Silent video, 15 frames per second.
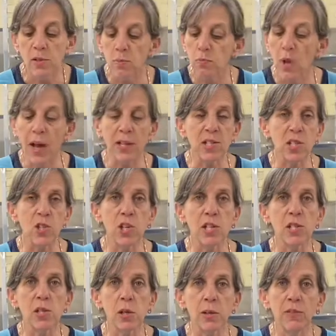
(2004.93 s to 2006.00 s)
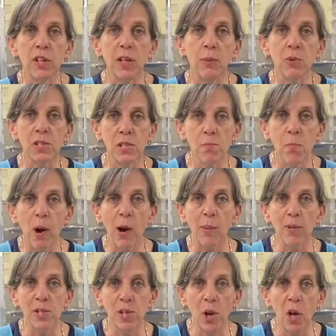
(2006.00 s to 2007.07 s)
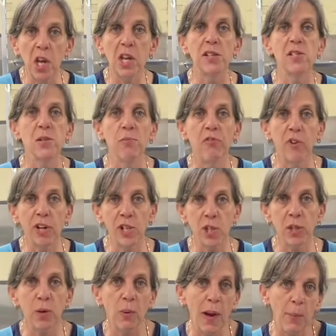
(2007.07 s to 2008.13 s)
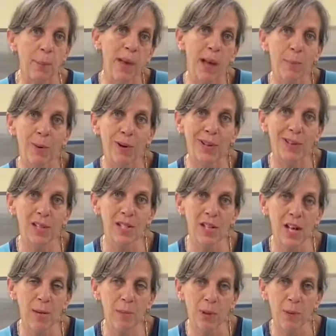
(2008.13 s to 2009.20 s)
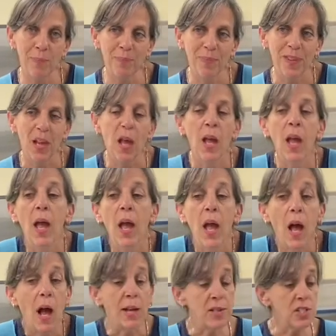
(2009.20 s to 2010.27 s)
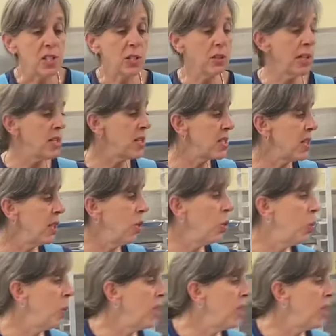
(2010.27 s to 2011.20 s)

I suggest serving it with some Parmesan and some freshly ground pepper at the table. Until I see you, we